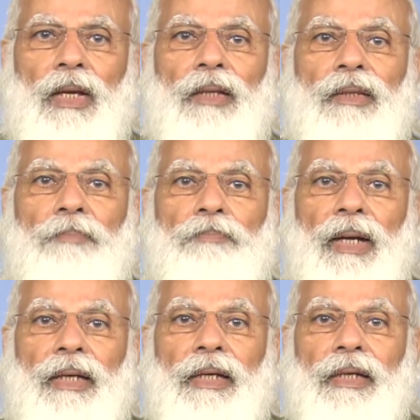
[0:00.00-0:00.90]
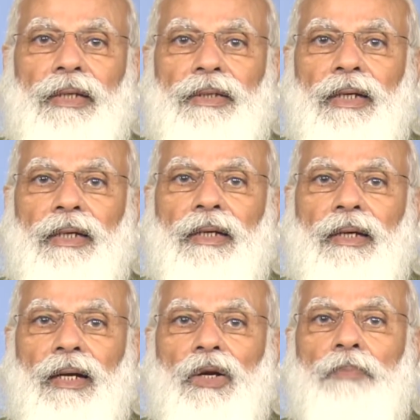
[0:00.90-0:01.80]
the Banni region in
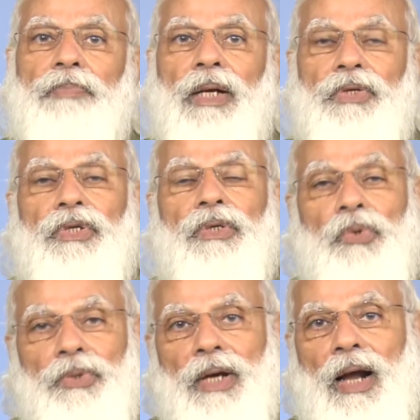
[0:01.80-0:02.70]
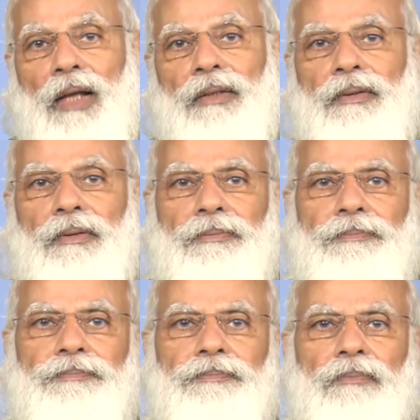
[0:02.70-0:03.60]
Rann of Kutch in Gujarat
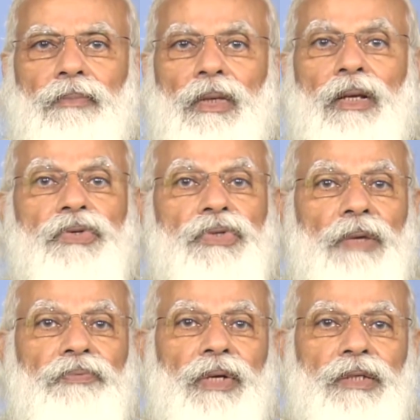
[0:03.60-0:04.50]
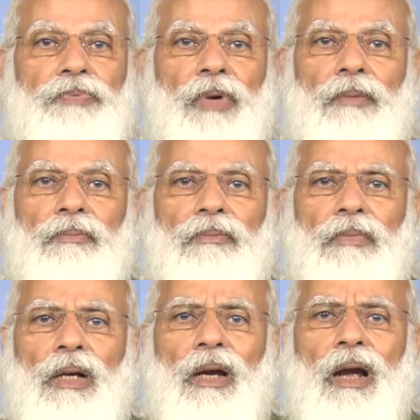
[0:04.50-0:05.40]
suffers from
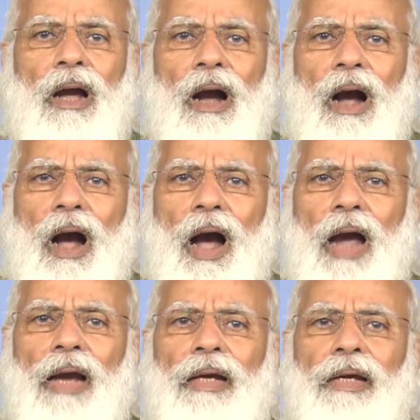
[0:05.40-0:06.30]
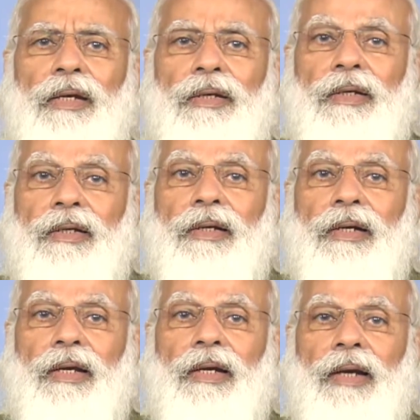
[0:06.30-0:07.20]
highly
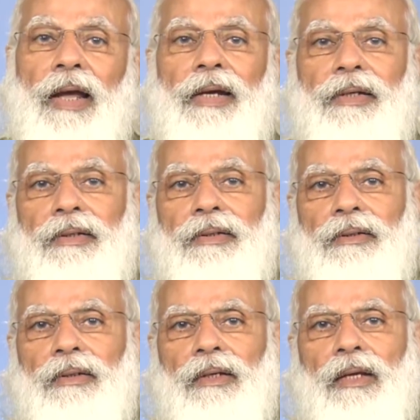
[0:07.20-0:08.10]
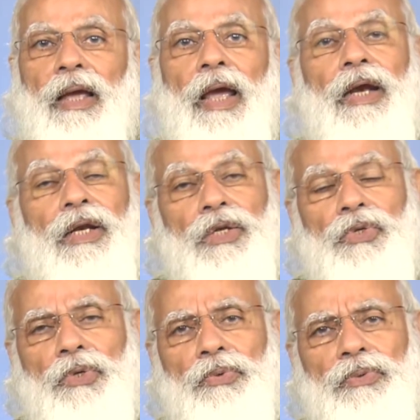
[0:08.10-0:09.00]
degraded land and
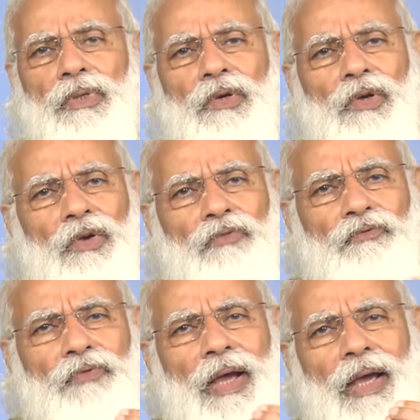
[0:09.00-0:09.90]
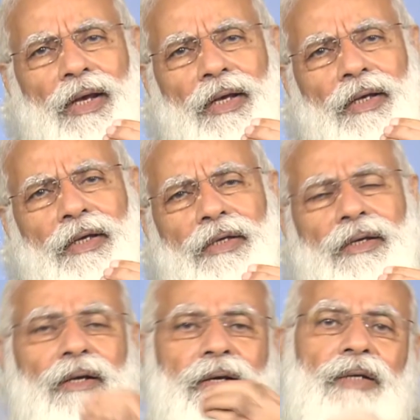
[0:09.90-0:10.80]
receives very
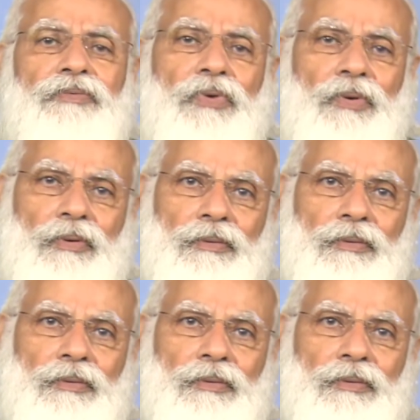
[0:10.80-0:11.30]
little rainfall.